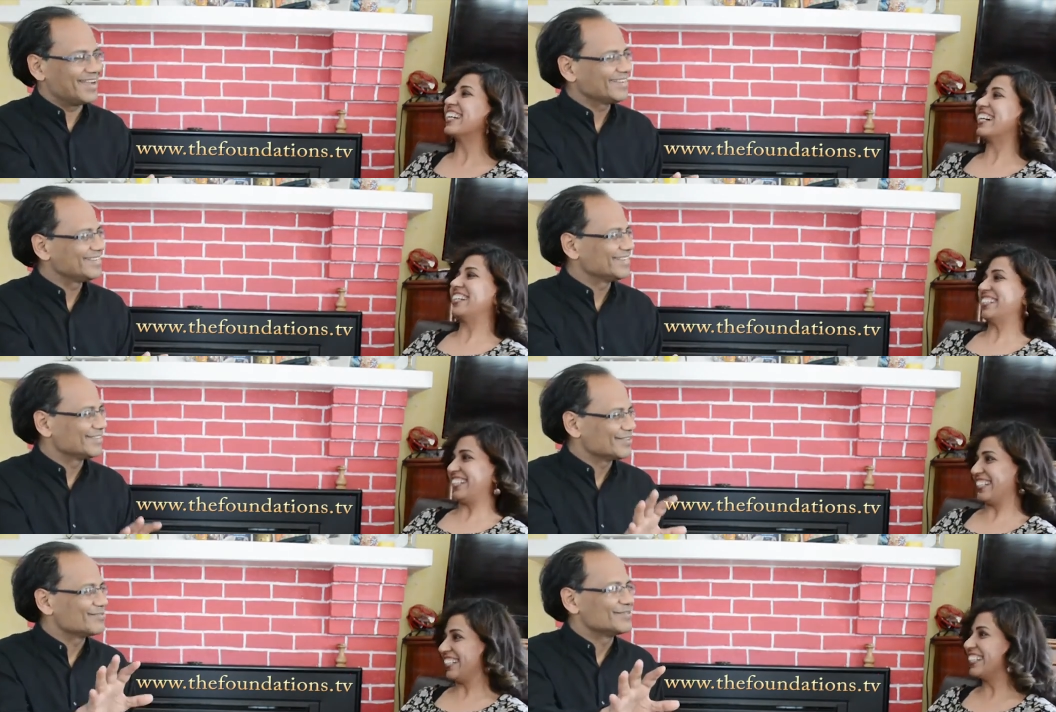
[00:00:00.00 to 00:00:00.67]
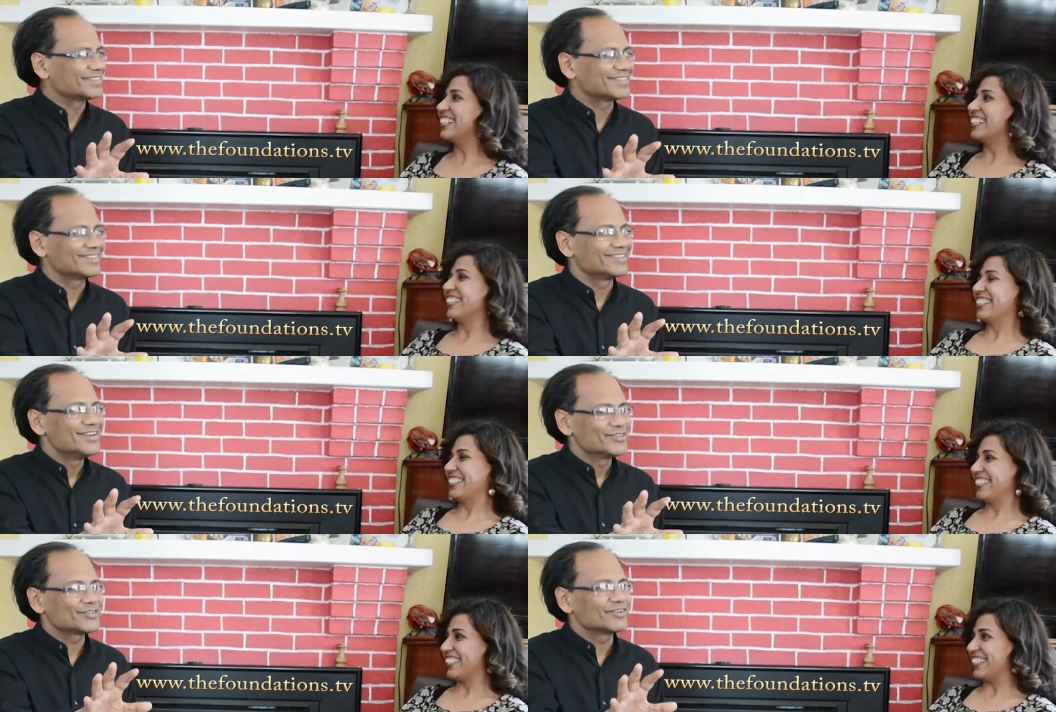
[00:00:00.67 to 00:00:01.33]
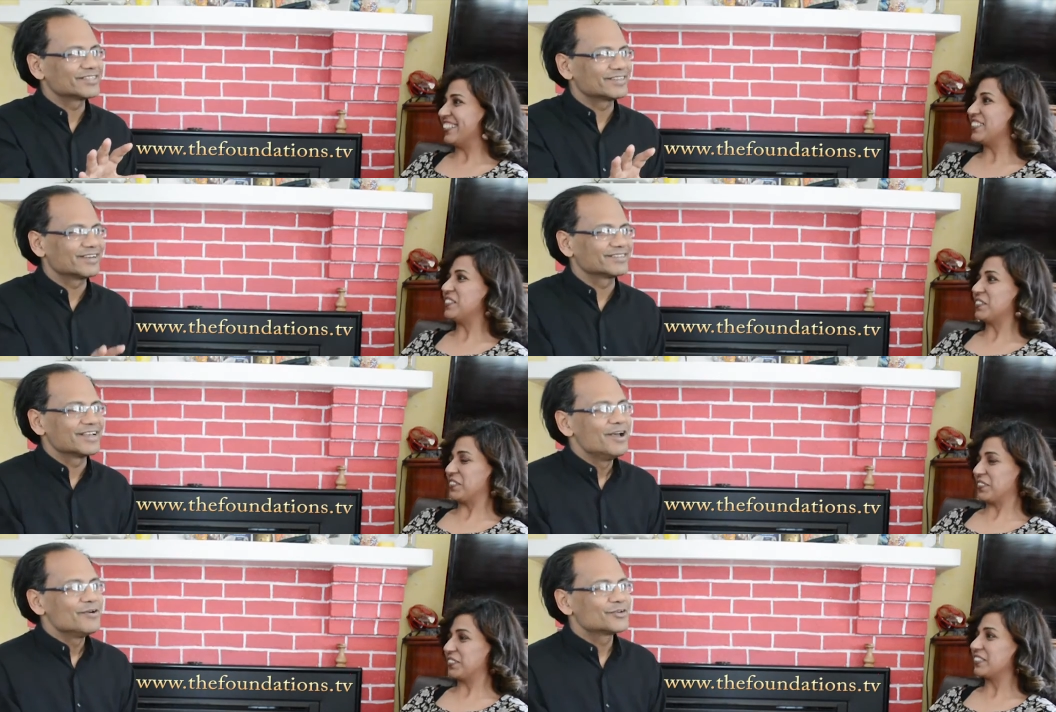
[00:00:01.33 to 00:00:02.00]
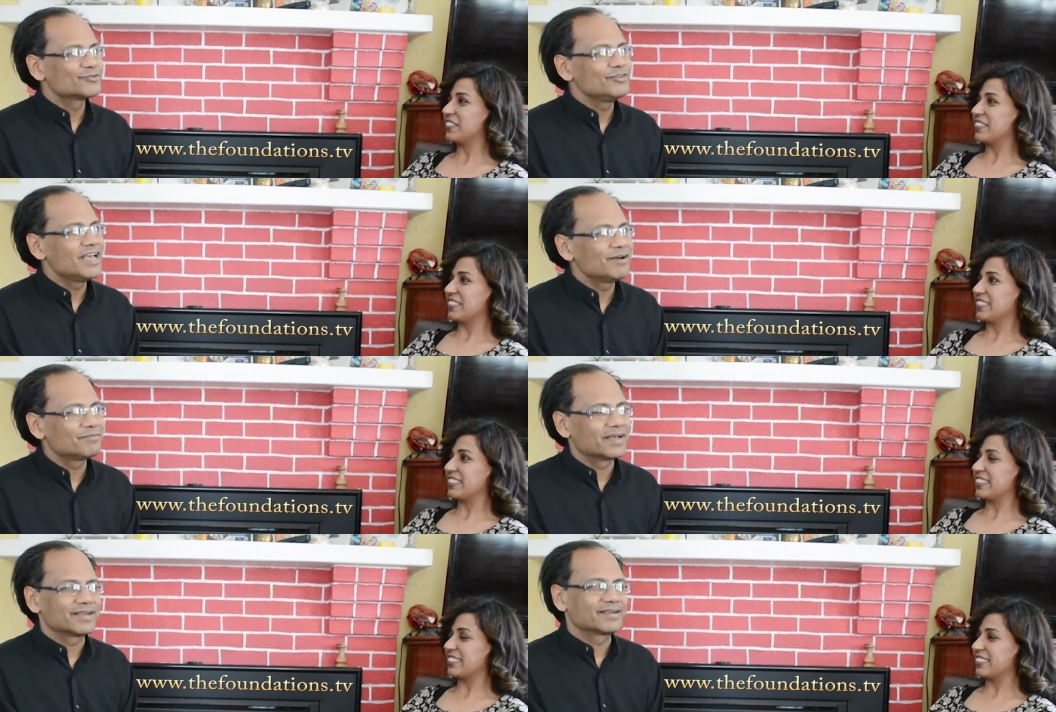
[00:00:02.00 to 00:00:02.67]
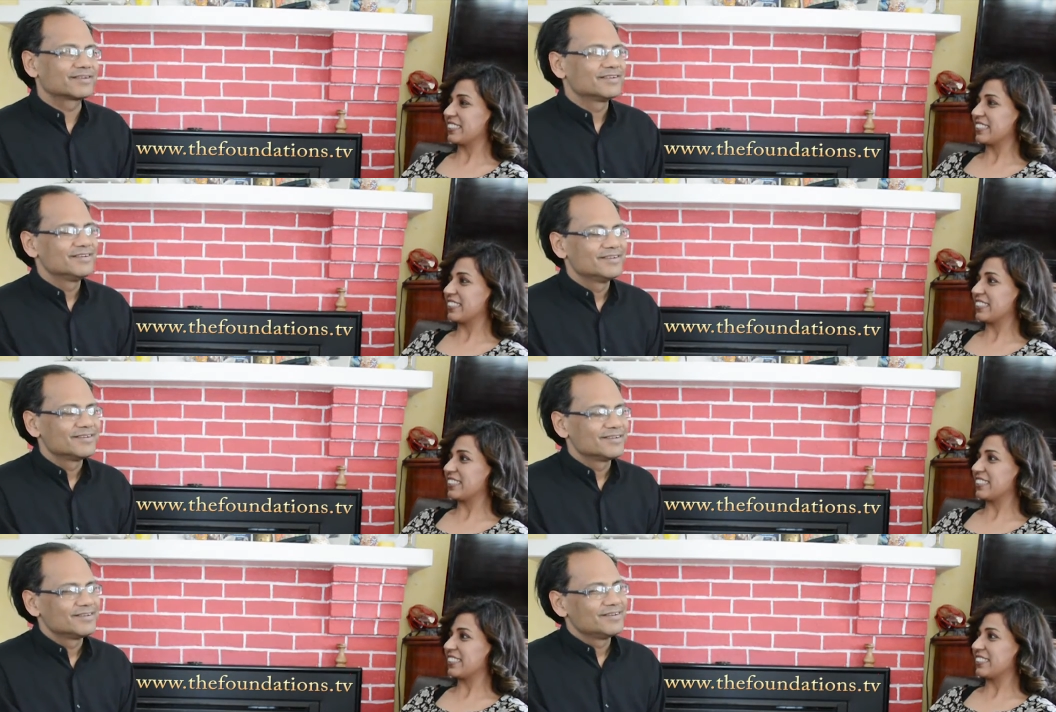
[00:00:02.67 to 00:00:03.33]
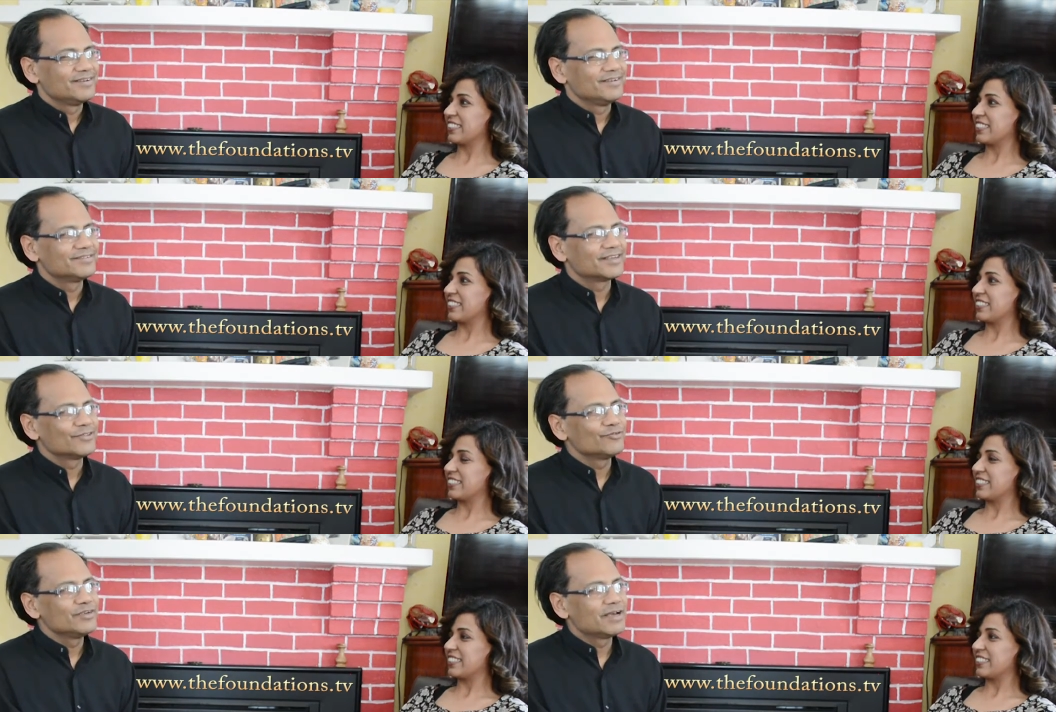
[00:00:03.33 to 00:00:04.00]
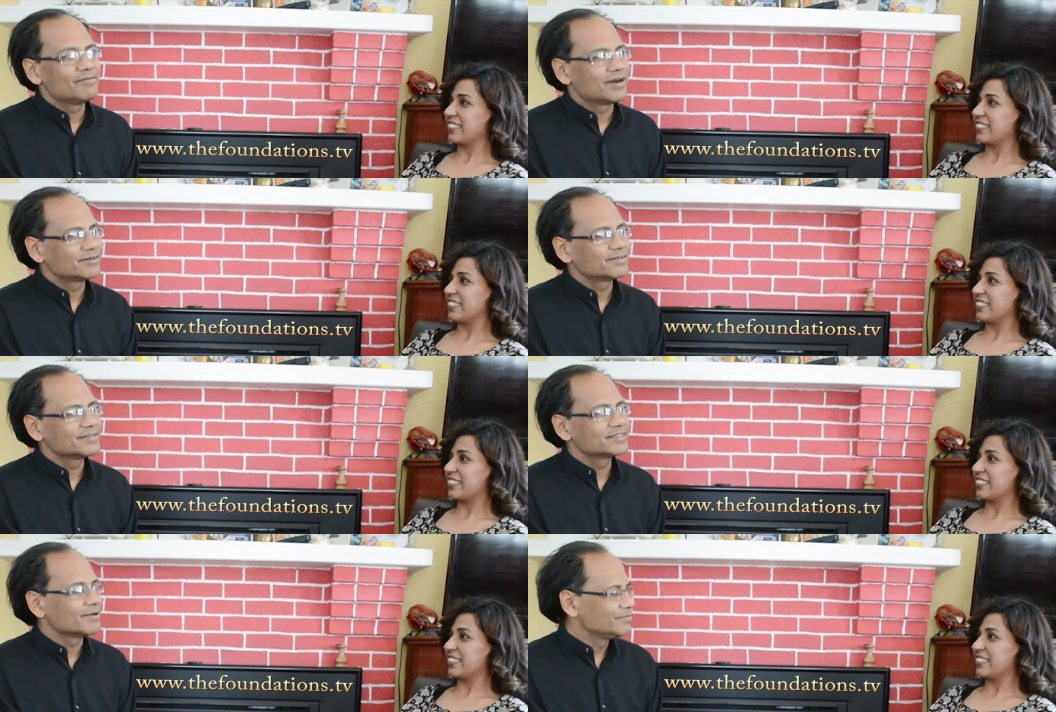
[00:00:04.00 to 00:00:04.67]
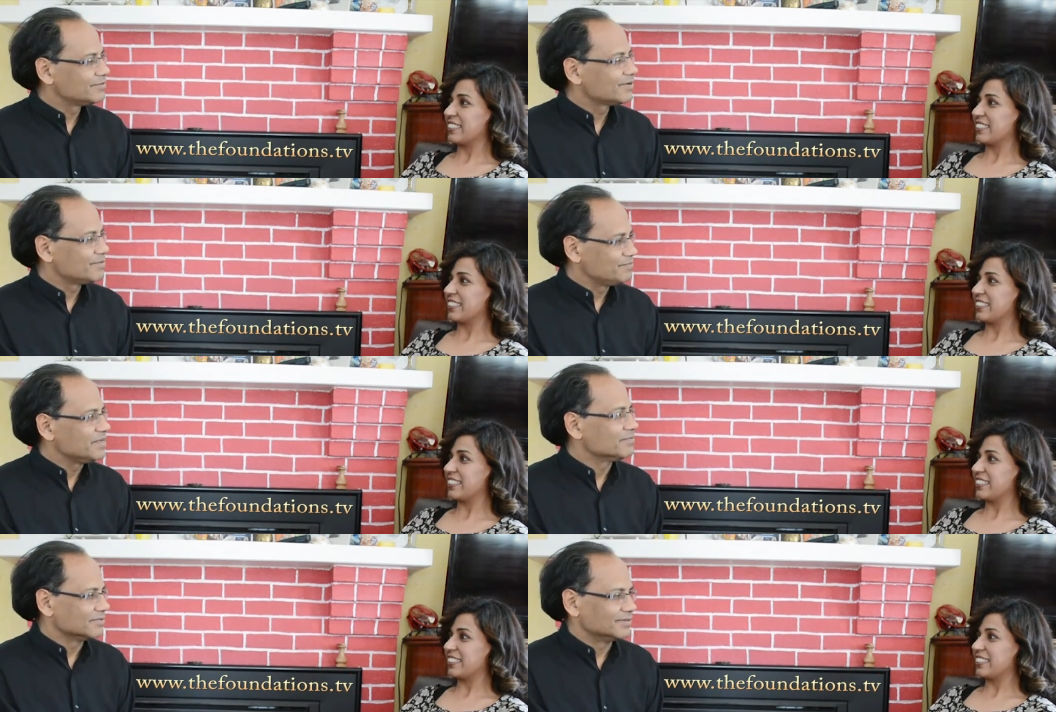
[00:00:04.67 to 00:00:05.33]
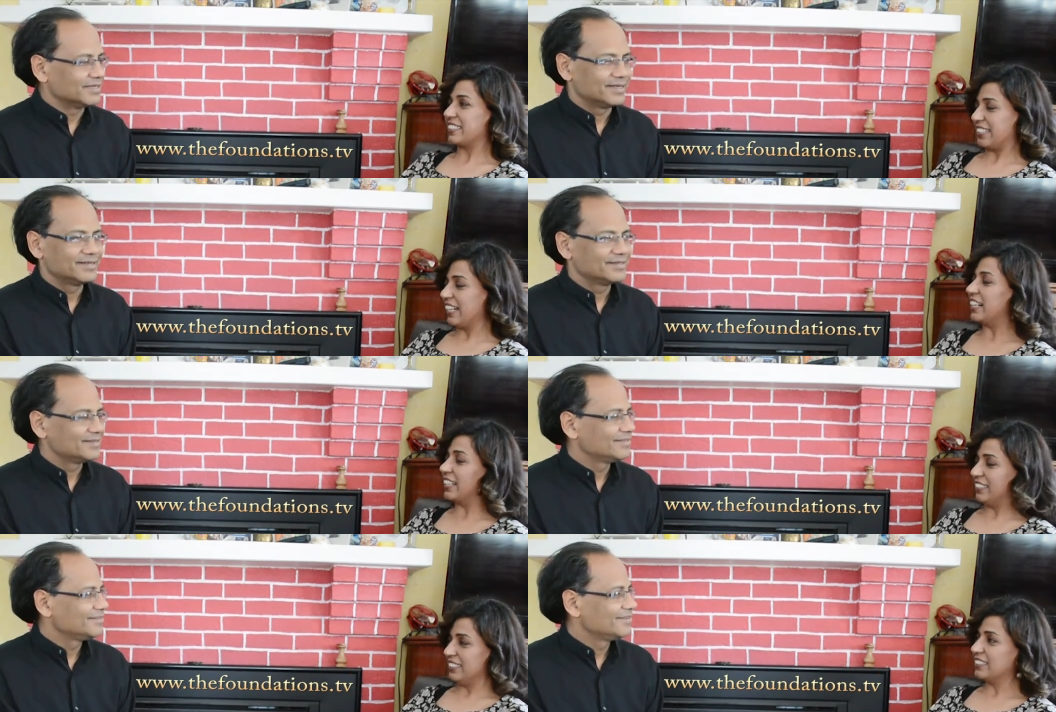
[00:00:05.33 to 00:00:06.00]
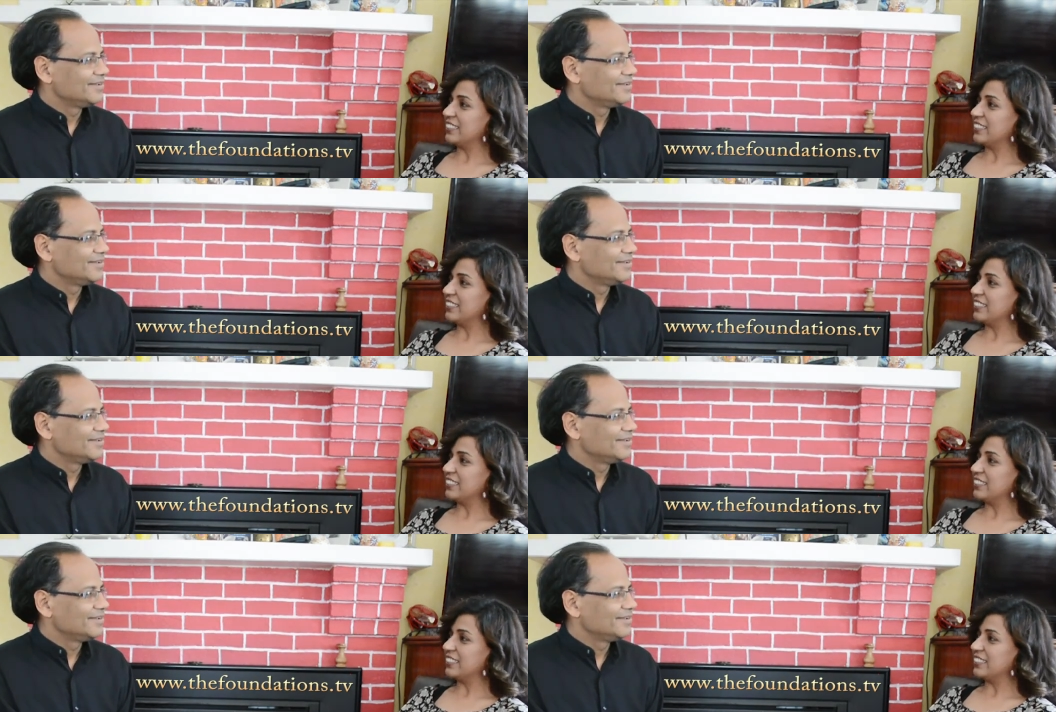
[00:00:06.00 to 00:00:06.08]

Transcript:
Speaker 1: acting and that songs and dances. Because we have like, in we have 175 people. Yeah? Uh-huh.